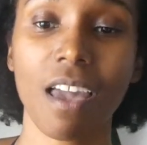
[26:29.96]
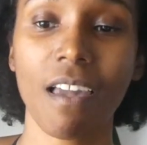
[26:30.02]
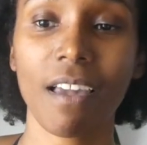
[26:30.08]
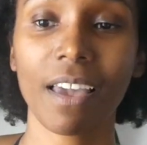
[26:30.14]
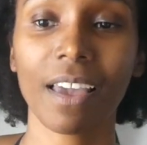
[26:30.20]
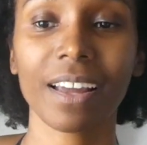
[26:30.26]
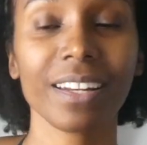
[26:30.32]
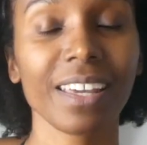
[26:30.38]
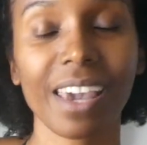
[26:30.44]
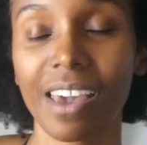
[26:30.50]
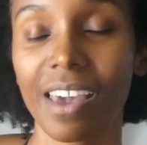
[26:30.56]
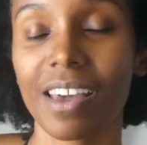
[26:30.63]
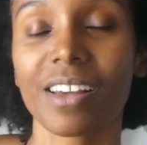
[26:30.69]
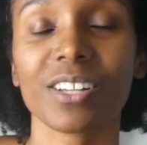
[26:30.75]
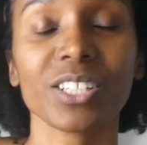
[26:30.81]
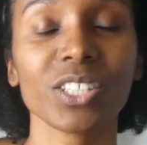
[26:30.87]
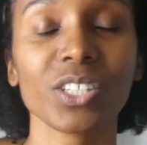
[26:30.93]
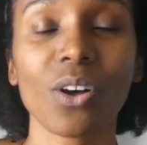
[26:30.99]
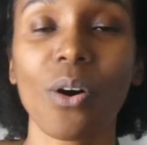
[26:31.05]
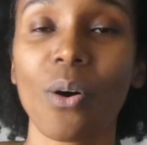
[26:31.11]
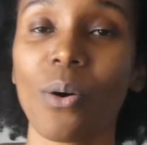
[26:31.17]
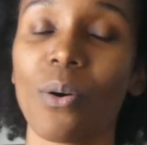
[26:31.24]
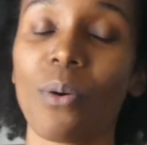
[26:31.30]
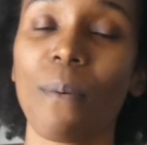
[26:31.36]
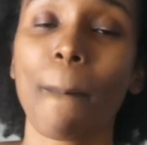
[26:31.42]
And yeah,
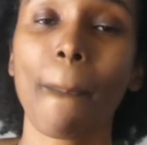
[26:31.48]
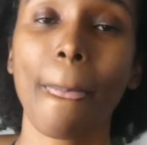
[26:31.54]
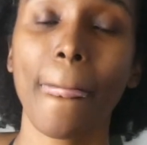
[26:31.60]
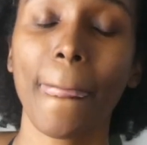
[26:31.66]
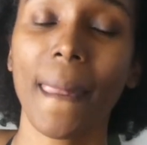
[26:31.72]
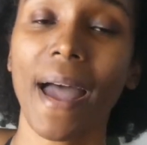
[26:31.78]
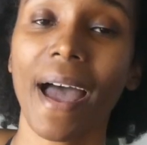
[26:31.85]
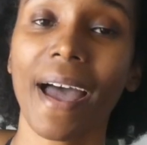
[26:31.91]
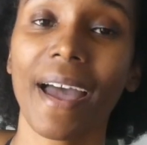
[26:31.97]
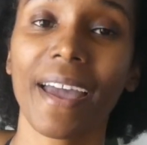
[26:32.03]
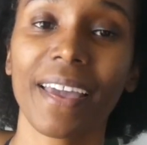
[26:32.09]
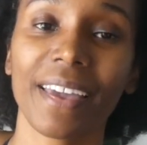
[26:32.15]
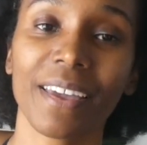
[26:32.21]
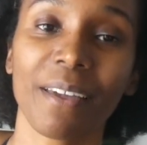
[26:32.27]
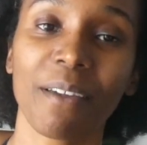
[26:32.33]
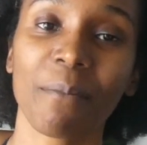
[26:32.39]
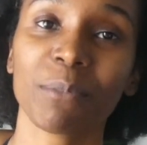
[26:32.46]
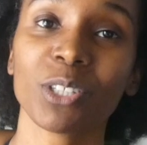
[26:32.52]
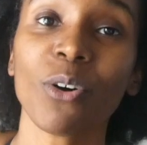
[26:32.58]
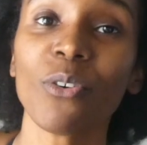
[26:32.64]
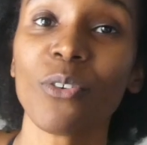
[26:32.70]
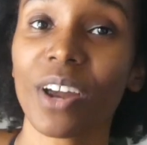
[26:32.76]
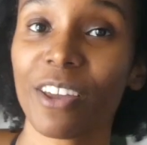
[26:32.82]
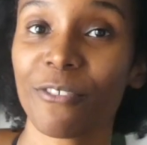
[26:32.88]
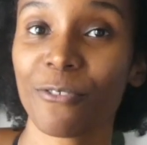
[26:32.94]
so I am so
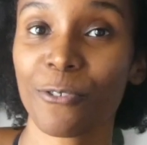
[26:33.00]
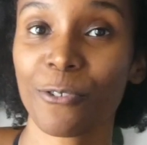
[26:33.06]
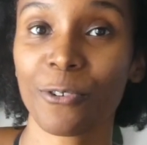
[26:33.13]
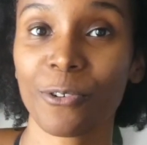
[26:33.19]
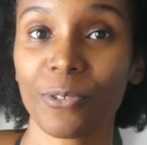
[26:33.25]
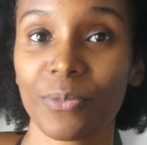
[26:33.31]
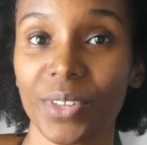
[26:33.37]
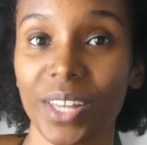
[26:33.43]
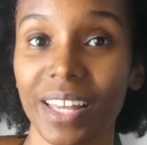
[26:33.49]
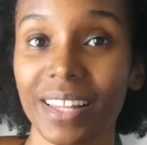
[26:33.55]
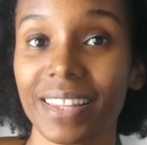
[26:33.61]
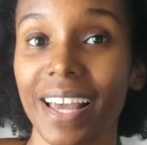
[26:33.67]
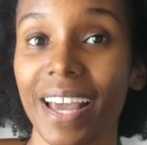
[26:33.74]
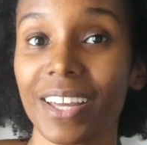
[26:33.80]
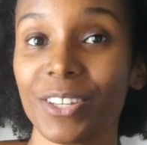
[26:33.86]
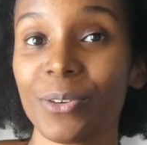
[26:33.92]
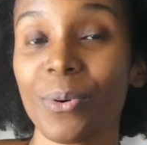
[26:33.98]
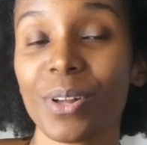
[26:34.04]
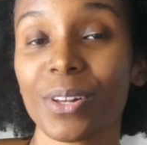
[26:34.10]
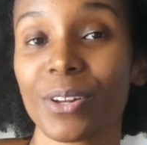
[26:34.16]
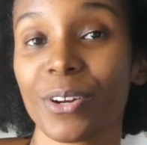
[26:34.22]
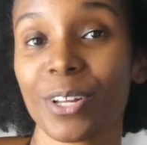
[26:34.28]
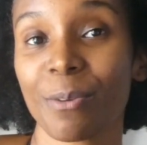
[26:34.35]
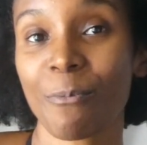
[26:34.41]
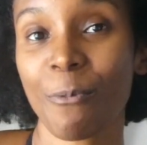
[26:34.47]
grateful that you are
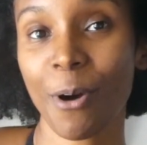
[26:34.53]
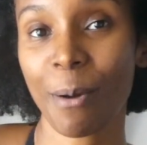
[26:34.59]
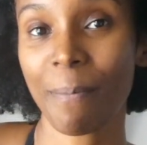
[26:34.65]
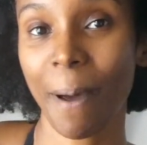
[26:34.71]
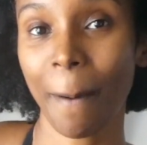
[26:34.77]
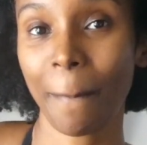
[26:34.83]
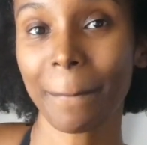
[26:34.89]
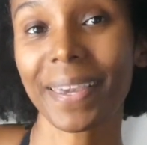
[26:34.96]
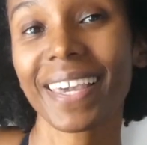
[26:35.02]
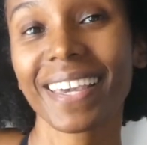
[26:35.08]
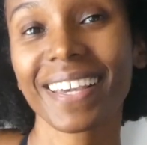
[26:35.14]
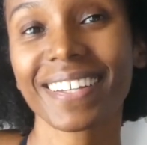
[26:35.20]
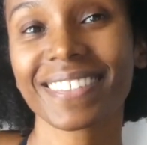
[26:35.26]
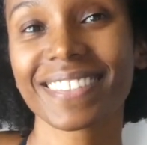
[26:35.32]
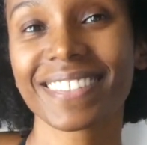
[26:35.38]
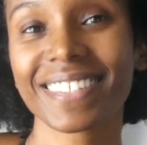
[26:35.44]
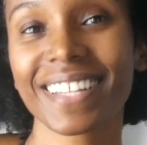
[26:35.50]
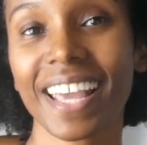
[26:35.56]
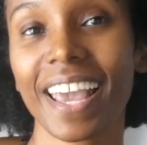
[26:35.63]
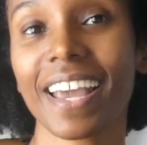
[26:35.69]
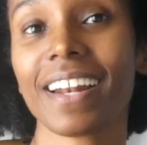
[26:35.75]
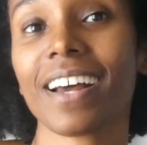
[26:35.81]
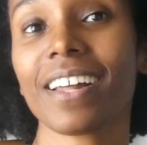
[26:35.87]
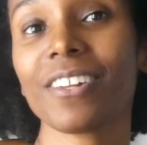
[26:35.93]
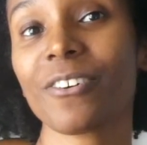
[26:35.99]
learning more about me,
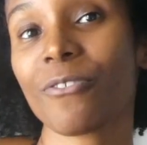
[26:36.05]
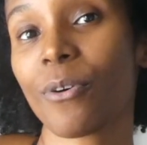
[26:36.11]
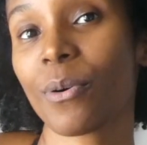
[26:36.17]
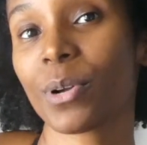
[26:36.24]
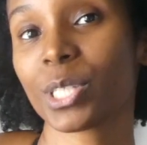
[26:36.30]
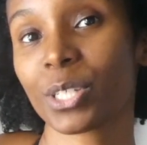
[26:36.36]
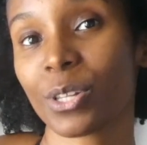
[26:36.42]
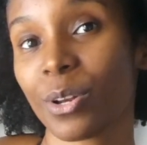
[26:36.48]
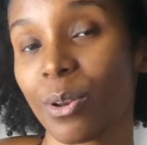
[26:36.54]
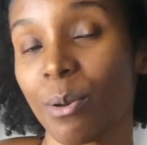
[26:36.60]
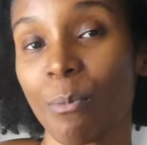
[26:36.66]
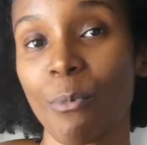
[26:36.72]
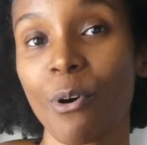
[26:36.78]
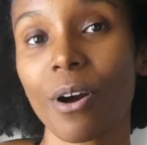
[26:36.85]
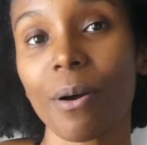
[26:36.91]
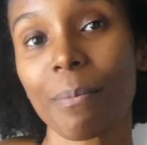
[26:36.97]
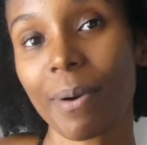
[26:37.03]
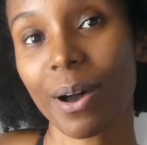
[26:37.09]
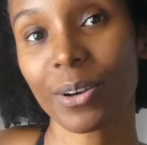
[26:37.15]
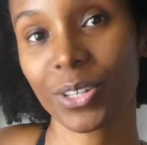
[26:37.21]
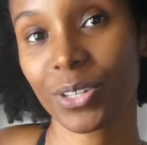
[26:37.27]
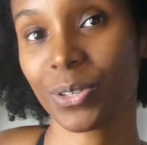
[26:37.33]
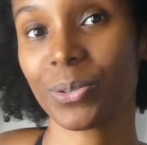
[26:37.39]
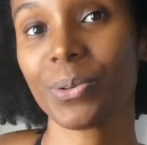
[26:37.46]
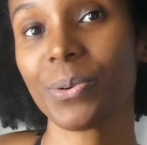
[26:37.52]
and I look forward to learning more
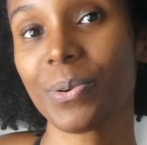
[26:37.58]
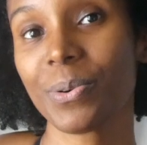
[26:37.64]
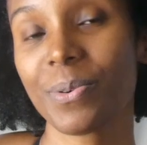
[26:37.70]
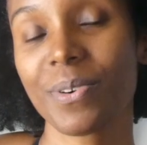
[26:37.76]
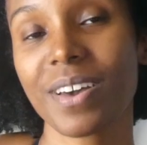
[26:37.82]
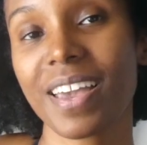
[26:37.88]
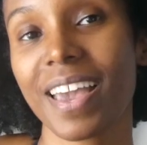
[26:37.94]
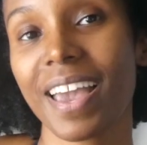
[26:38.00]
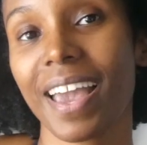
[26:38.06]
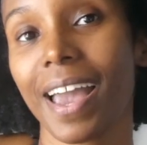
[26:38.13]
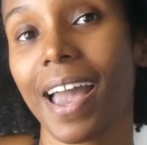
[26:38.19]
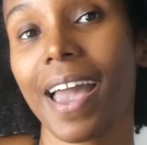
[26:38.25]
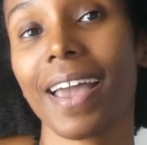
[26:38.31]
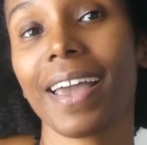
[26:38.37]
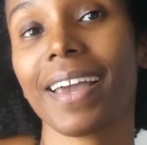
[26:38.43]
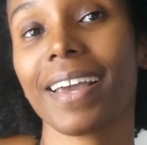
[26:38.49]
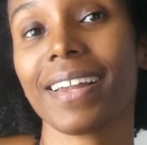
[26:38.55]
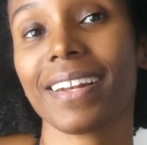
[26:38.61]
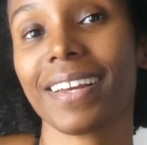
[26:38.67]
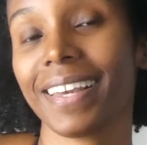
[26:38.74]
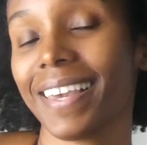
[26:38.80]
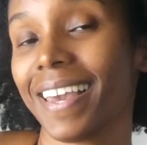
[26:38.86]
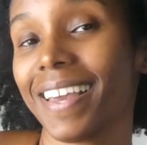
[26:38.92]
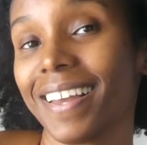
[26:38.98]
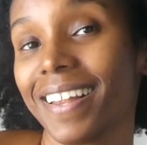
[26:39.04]
about you. And
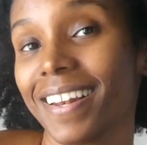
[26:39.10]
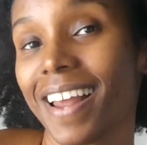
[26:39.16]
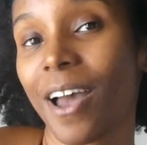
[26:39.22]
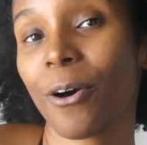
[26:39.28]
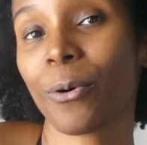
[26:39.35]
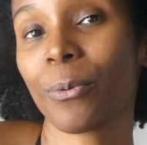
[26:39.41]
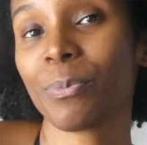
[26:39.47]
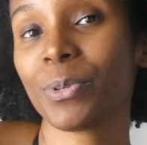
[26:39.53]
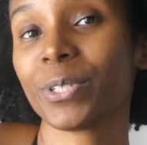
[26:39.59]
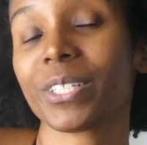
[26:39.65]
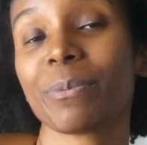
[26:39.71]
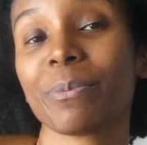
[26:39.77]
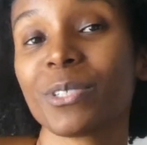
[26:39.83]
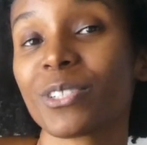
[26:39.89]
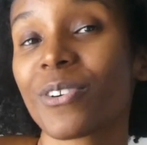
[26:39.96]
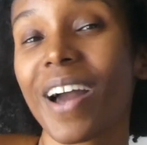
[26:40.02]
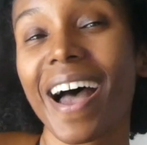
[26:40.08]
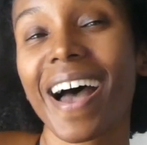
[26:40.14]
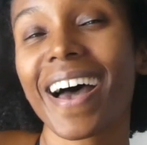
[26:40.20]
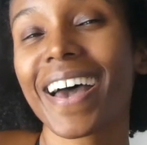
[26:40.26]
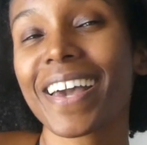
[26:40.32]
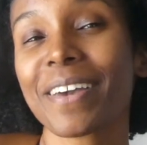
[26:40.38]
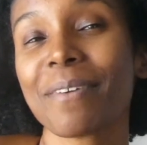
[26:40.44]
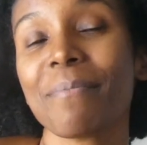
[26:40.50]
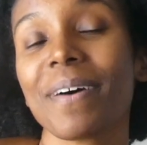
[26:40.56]
again, I hope you
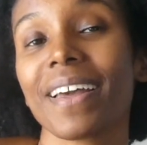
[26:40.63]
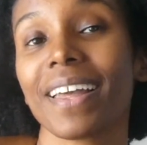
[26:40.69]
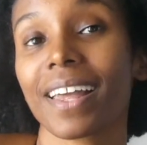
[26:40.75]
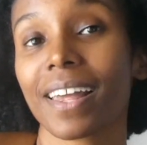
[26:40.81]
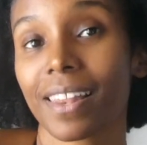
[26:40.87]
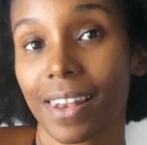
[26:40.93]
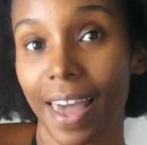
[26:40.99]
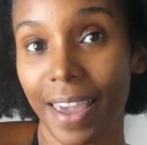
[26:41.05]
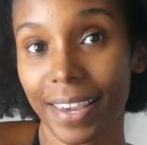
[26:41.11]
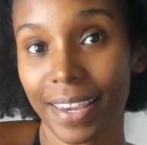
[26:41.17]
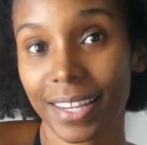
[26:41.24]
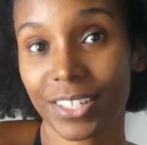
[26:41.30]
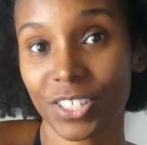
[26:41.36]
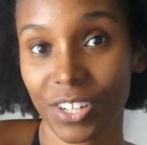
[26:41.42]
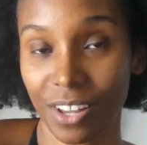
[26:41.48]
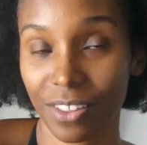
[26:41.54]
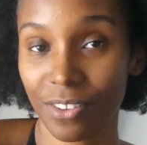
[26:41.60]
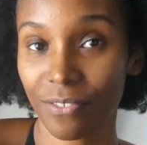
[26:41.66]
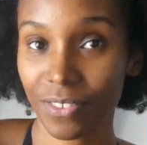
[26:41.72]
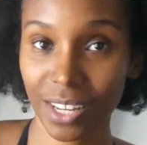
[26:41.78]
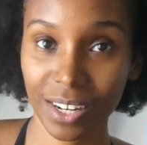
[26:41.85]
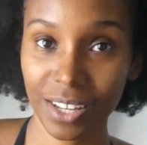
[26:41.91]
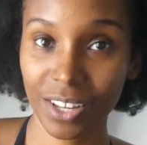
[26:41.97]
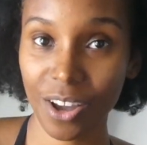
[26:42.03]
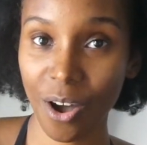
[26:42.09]
subscribe, like, and share the
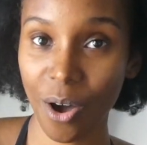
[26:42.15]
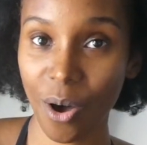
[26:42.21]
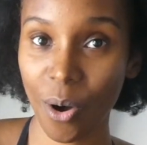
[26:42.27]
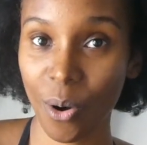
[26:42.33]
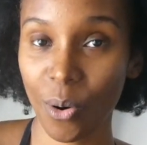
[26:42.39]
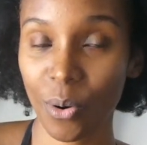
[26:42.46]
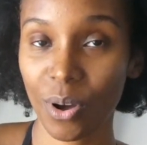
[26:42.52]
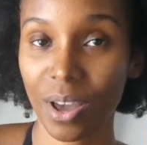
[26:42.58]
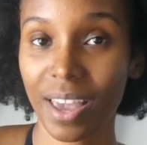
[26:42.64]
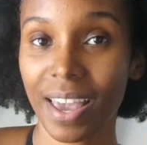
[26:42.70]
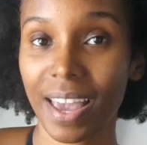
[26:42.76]
video.